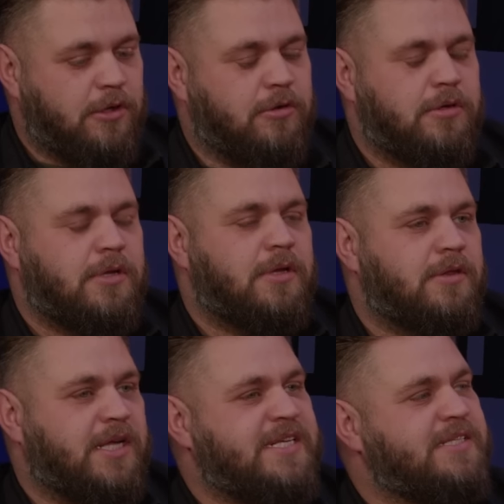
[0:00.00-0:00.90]
we're talking. Look,
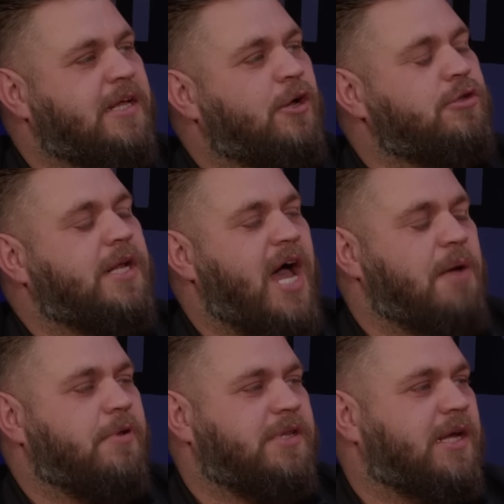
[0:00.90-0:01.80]
this is the undeniable that
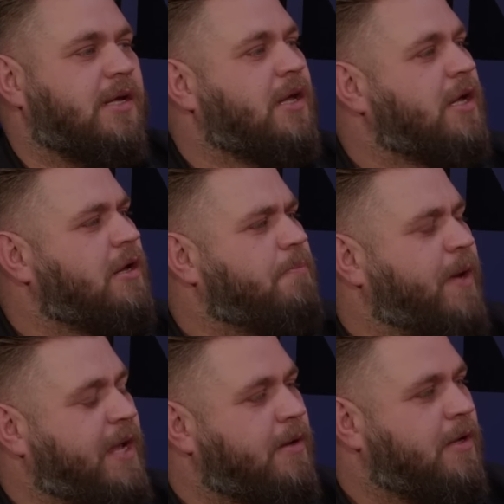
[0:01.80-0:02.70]
might rival thing. Black
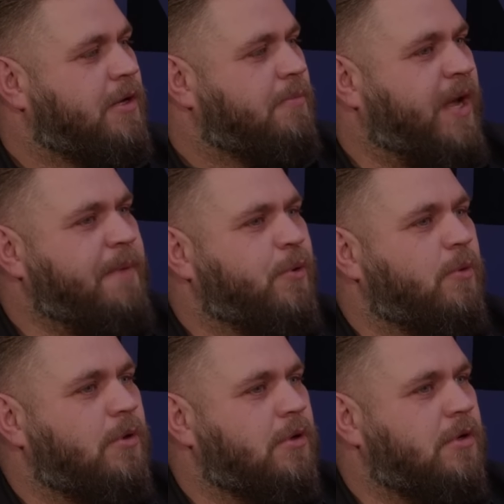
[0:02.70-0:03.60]
Hawk Pe- Down. People
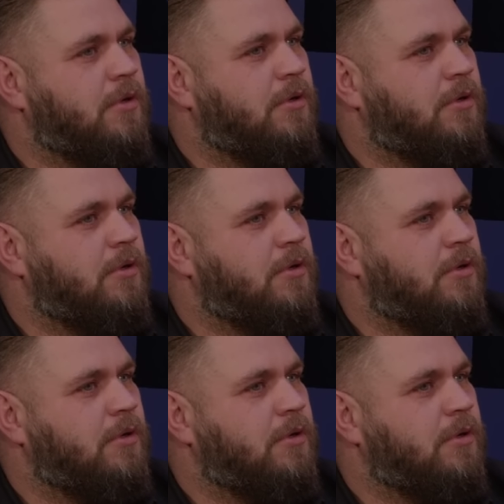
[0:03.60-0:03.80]
that rival will...